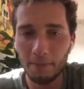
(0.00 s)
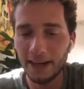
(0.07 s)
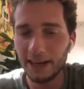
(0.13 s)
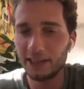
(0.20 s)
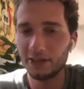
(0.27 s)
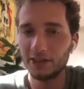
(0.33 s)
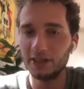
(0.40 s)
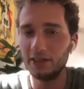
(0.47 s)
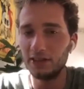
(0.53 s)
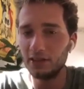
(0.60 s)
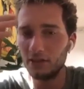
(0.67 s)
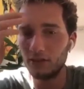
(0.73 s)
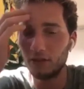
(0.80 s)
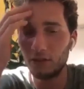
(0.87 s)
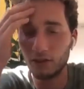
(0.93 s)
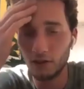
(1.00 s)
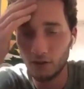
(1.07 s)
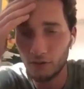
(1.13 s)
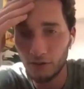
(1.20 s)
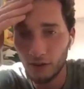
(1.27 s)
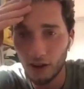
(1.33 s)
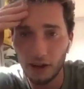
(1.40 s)
Patreon
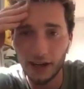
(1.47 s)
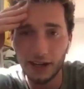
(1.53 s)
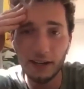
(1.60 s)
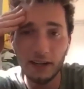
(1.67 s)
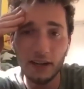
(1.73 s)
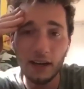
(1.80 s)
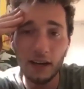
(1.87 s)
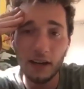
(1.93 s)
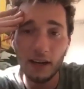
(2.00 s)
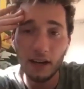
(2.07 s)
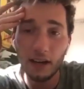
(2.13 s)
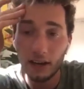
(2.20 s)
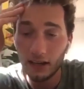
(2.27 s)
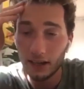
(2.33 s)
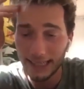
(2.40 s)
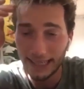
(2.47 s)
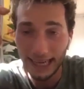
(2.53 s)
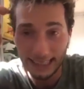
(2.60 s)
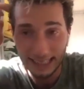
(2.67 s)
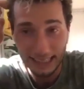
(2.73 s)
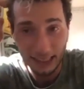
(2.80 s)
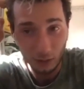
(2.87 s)
growth line,
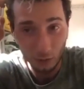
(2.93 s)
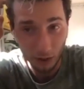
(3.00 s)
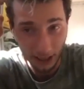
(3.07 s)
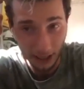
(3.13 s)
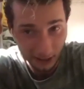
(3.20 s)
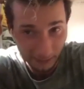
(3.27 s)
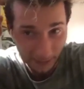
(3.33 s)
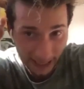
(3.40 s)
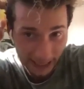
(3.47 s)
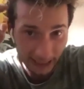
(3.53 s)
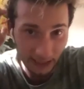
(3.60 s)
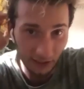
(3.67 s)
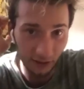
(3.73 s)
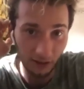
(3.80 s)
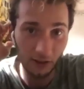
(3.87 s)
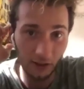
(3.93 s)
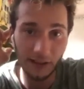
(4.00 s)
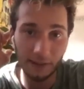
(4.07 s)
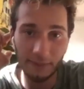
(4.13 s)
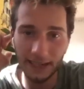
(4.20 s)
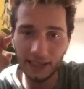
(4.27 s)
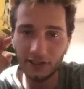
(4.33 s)
that's what explains the growth
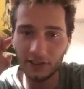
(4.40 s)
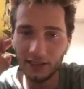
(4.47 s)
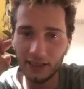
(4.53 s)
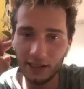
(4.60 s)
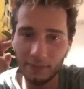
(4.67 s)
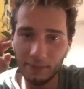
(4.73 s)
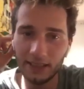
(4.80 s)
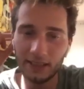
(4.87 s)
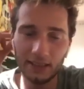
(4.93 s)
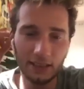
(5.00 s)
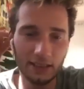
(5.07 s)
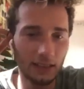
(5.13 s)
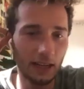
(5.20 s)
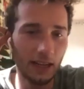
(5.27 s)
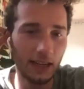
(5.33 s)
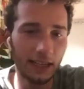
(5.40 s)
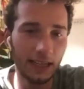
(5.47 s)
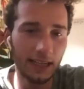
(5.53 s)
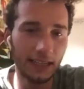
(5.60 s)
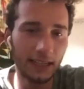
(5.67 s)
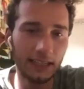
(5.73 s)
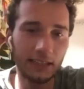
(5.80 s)
in Patreon
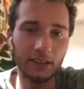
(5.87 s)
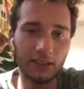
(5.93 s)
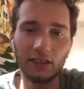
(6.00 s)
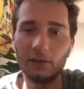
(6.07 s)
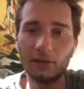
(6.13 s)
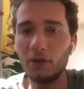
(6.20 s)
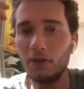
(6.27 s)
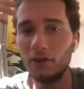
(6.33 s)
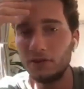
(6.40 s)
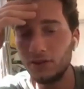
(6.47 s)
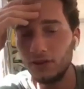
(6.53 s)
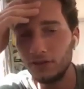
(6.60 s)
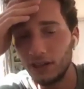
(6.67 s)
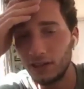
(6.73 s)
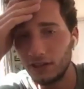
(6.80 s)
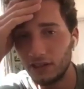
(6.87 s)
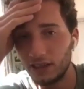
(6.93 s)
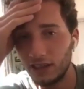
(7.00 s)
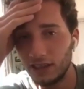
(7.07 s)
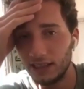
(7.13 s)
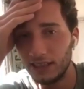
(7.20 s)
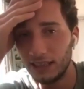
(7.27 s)
in the summer of
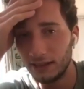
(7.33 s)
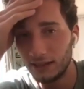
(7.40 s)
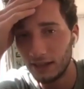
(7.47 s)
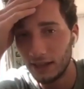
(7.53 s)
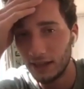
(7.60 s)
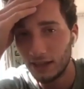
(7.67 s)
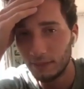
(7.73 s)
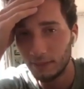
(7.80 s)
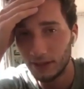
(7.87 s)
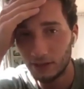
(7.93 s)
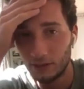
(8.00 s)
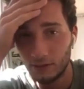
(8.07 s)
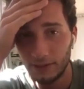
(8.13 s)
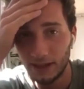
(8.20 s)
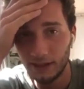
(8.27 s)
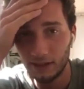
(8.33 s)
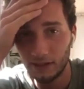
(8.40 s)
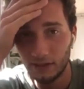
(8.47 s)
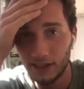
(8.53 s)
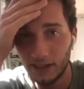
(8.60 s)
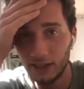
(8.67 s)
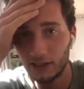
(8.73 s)
2019, because we made
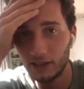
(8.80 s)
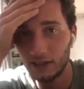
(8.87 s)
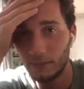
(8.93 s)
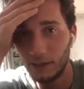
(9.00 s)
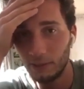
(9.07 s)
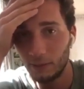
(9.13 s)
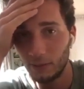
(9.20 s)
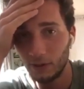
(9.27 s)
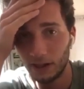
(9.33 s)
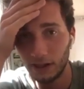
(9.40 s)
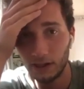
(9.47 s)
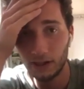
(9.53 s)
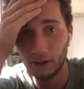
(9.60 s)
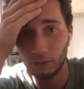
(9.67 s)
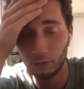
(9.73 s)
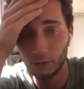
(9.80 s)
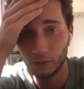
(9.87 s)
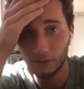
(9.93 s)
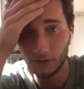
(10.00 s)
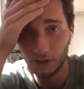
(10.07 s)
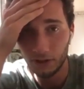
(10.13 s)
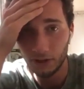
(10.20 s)
those videos and people were like, oh,
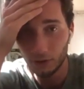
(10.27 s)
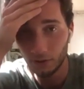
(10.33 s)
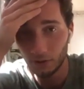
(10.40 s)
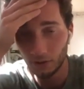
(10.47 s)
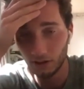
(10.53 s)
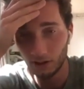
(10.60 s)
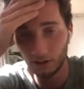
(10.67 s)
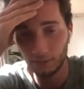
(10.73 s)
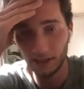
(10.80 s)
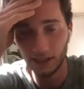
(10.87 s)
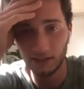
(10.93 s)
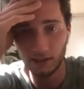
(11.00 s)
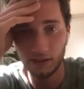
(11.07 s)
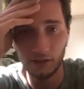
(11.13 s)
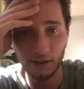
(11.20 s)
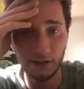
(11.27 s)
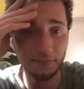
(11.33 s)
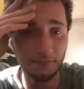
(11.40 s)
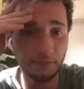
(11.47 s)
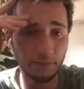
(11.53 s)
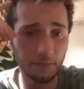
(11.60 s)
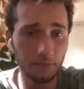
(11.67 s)
well, if YouTube's not going to pay you to do it,
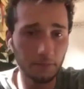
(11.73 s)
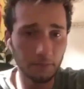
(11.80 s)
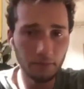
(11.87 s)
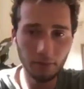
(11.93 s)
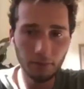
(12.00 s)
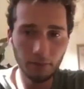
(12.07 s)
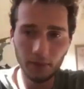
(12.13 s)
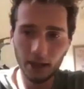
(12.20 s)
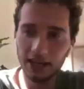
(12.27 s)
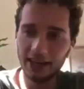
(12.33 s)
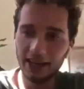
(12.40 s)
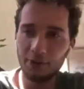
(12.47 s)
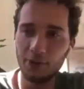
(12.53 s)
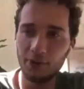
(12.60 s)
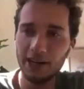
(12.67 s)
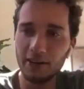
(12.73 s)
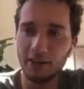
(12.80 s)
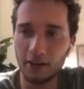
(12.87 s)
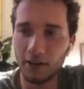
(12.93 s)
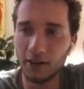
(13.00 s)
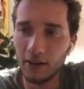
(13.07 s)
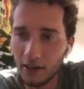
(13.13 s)
then we
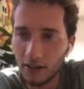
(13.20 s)
are.